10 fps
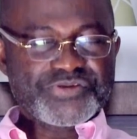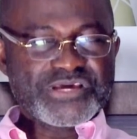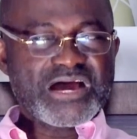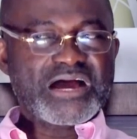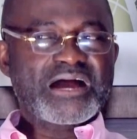
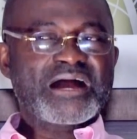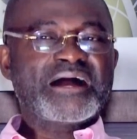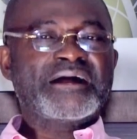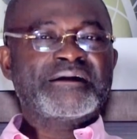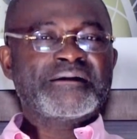
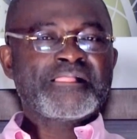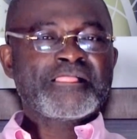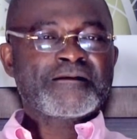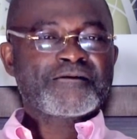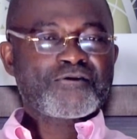Ubia
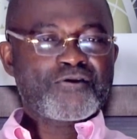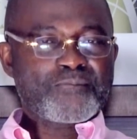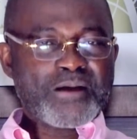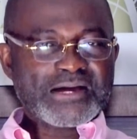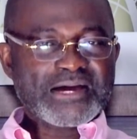
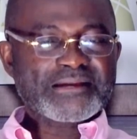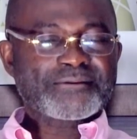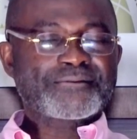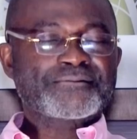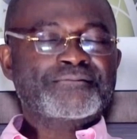or
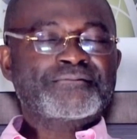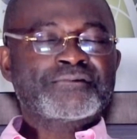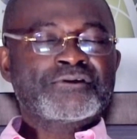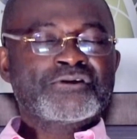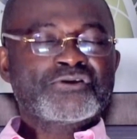Bagana Hono,
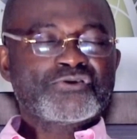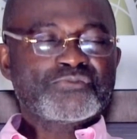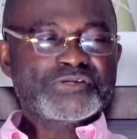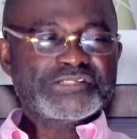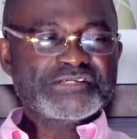
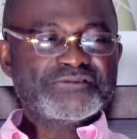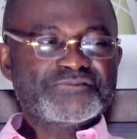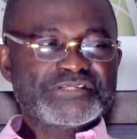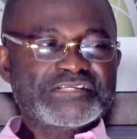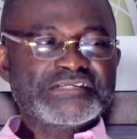
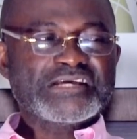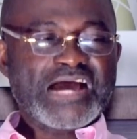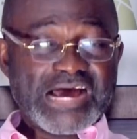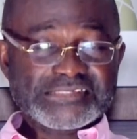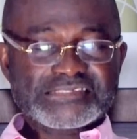Ubidini
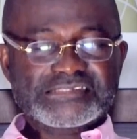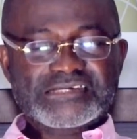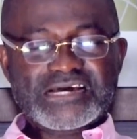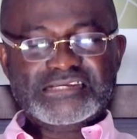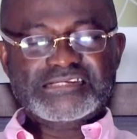
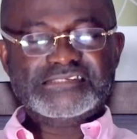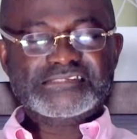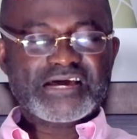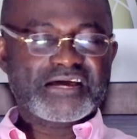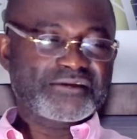as
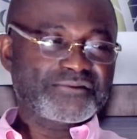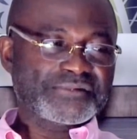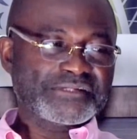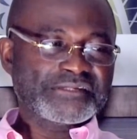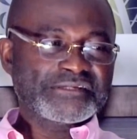Ghanaians are
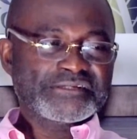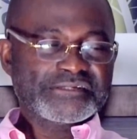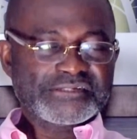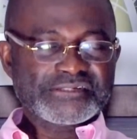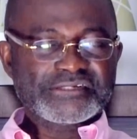doing.
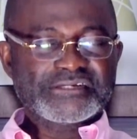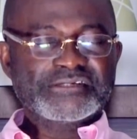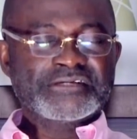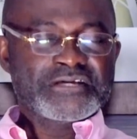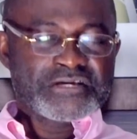
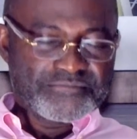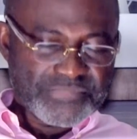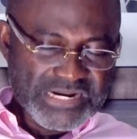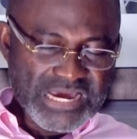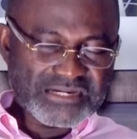
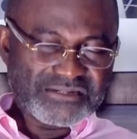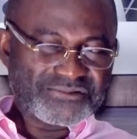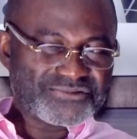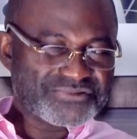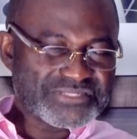But I
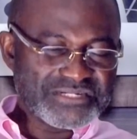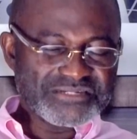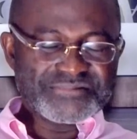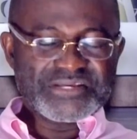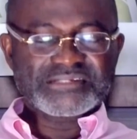can also
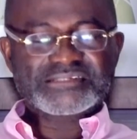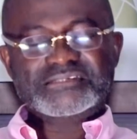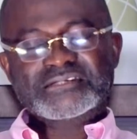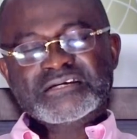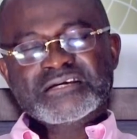tell you
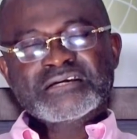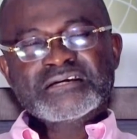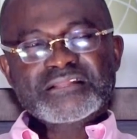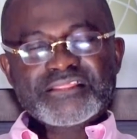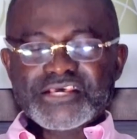that
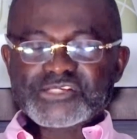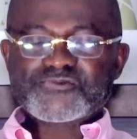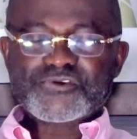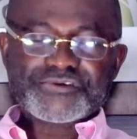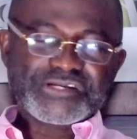
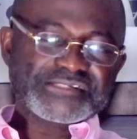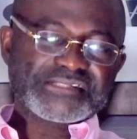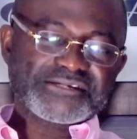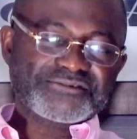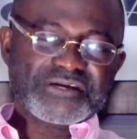these
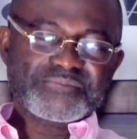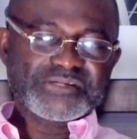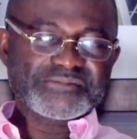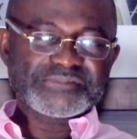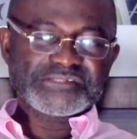foreigners that we
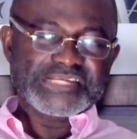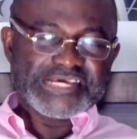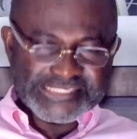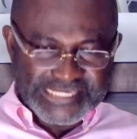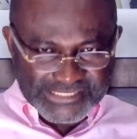are
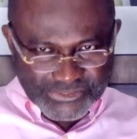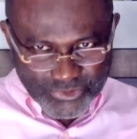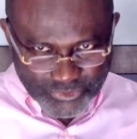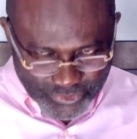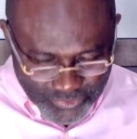blaming, they
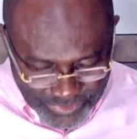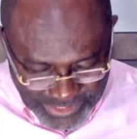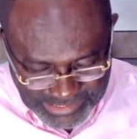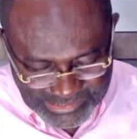just don't do